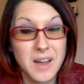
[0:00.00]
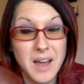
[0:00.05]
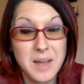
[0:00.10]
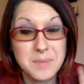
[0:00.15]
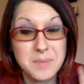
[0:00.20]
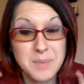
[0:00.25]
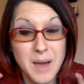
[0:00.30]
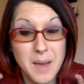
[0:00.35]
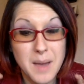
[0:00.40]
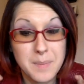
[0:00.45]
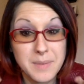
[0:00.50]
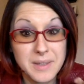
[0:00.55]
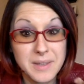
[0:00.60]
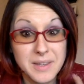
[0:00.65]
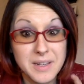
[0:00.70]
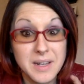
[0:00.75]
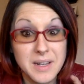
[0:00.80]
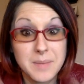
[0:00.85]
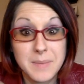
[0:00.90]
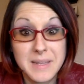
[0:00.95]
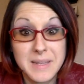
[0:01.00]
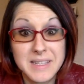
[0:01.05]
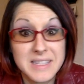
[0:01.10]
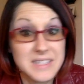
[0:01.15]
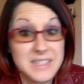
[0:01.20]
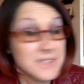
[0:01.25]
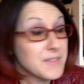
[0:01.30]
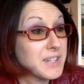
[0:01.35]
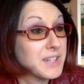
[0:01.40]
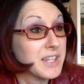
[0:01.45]
unpopular
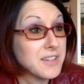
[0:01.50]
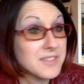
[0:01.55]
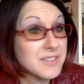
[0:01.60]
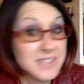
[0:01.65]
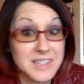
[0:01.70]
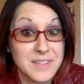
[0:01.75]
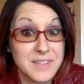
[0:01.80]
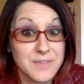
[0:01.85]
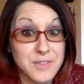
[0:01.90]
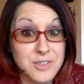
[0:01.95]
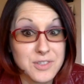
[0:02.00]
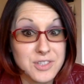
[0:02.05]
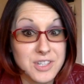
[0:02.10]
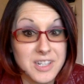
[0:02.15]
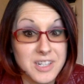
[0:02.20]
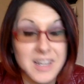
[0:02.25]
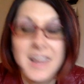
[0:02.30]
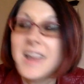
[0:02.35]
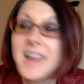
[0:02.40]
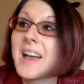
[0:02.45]
opinions videos in the future.